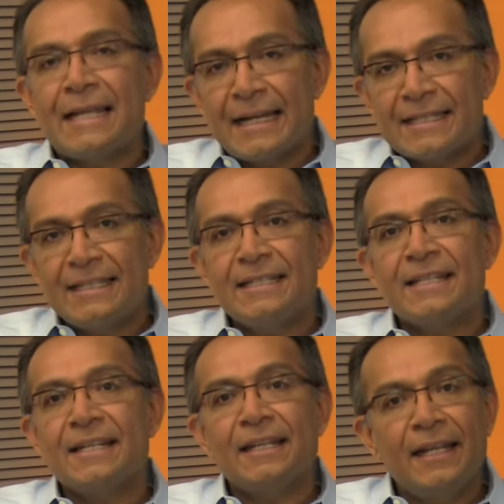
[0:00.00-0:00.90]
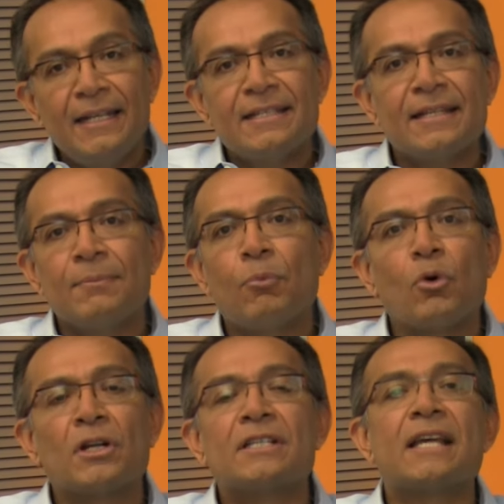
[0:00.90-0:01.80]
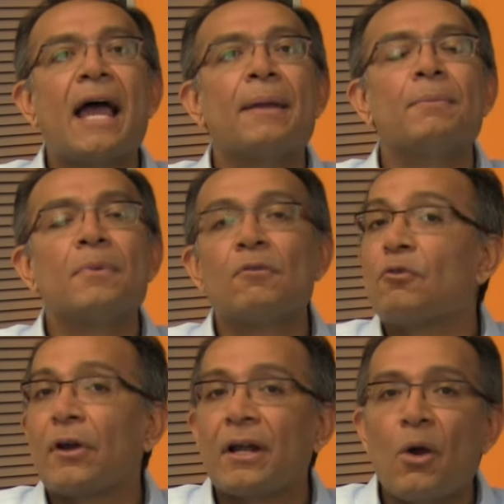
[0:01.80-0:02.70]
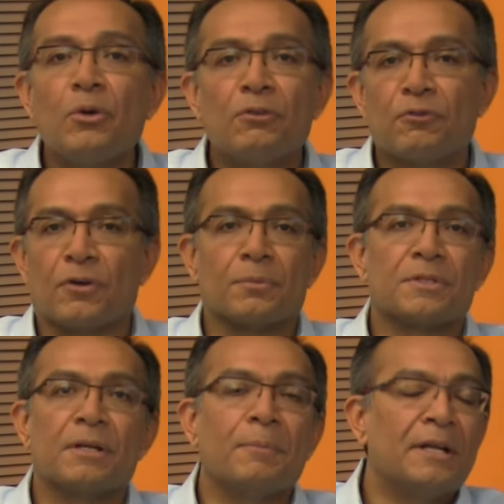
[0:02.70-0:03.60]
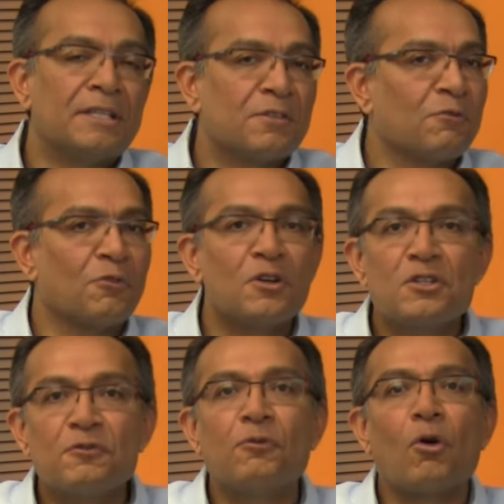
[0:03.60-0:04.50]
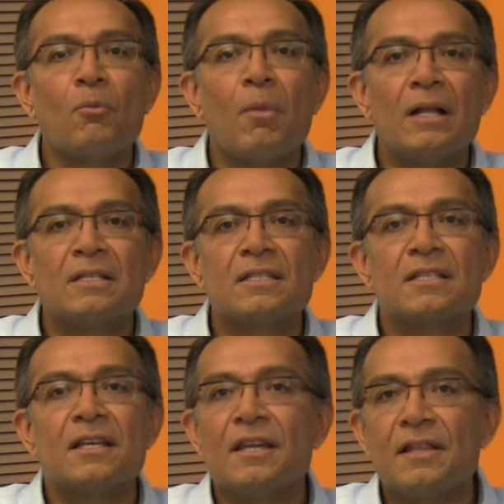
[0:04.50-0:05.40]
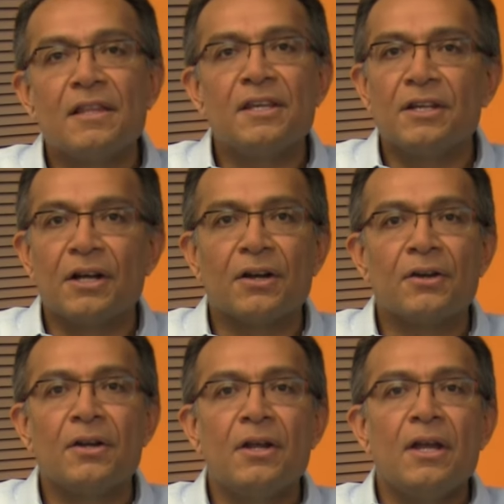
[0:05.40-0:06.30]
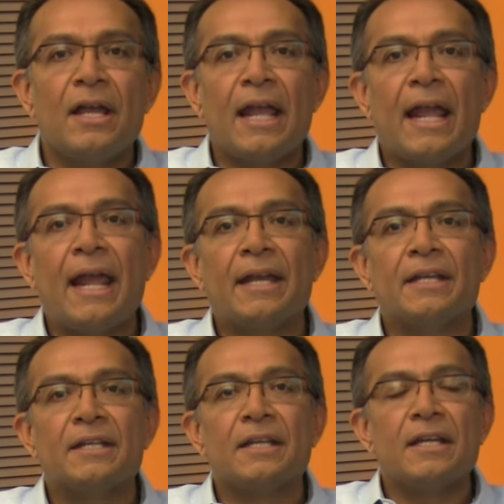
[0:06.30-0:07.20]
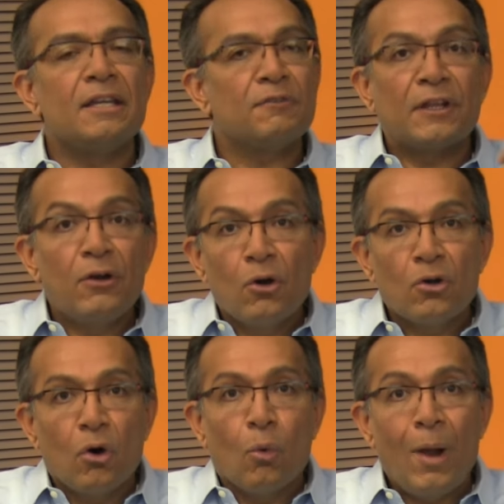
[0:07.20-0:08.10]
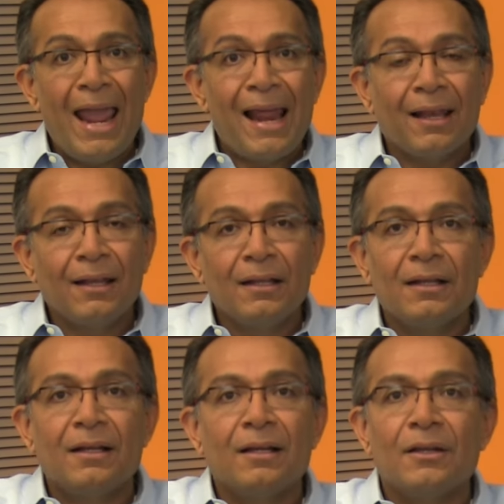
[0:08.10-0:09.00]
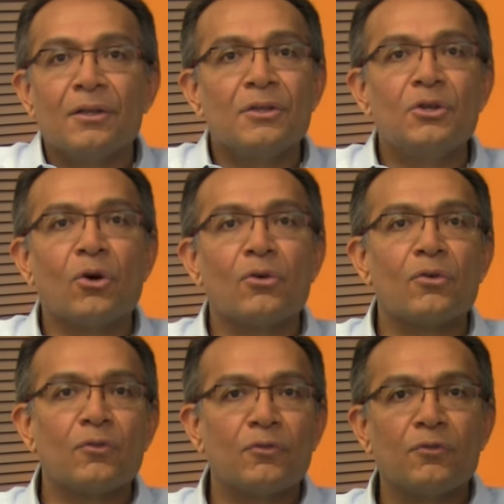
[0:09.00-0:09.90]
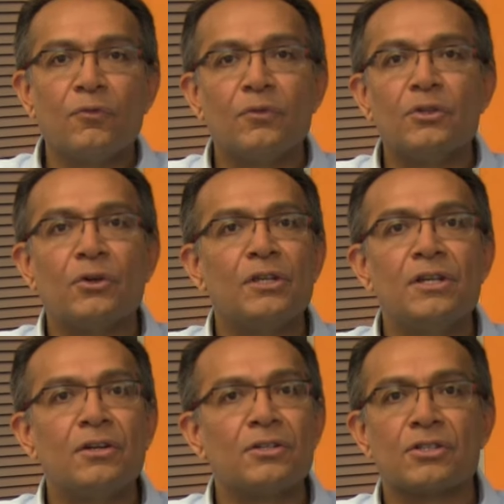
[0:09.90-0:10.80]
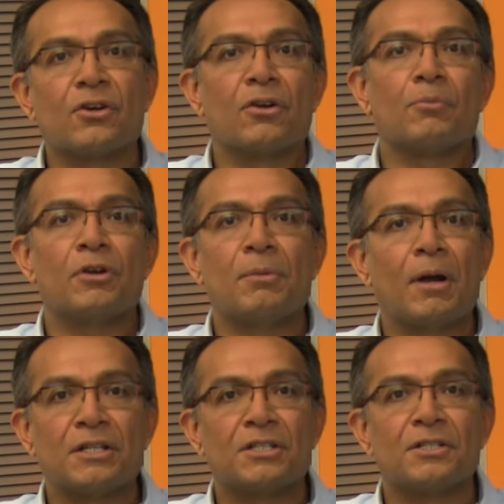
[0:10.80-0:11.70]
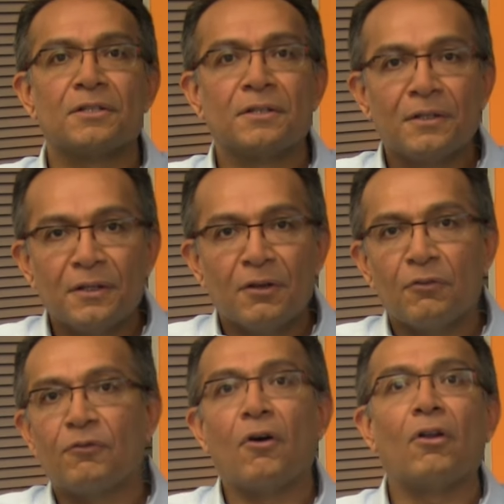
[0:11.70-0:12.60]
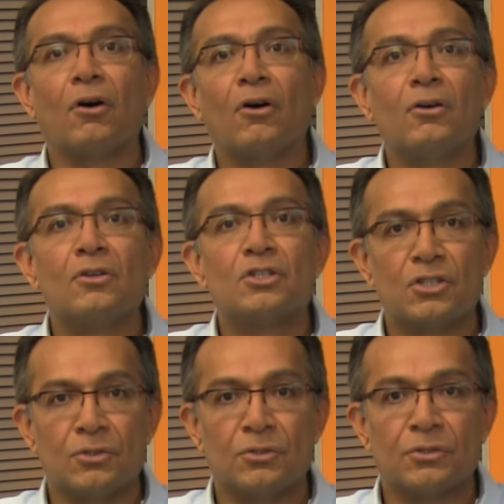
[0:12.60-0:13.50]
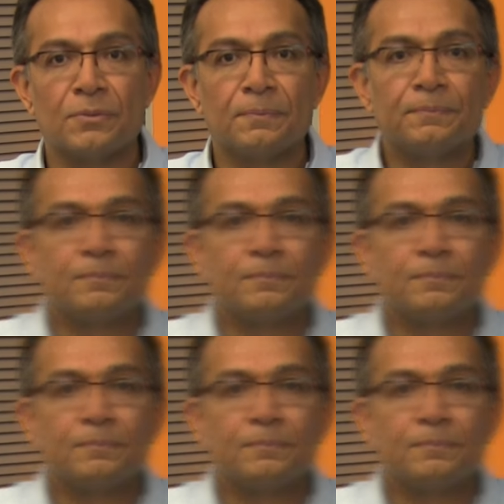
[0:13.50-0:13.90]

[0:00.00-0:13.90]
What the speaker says: Tax season is an important time for accounting firms. I mean, it's the first 4 months in the year, and if they don't go well, your year is going to pretty much follow suit.